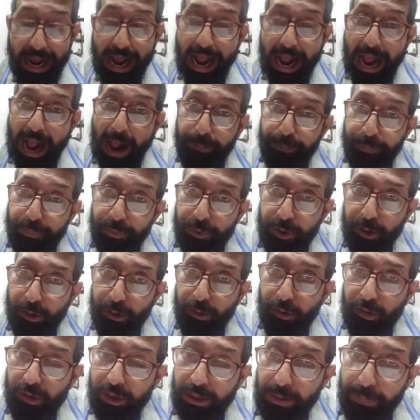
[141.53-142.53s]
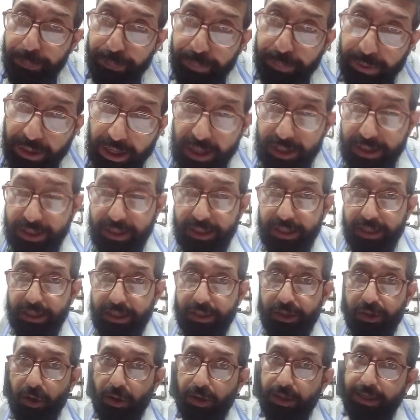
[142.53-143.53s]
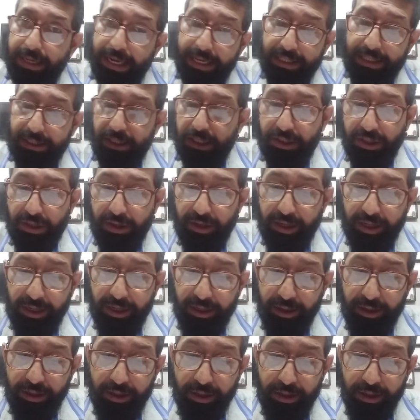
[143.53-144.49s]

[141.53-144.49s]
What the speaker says: absolutely pertinent or necessary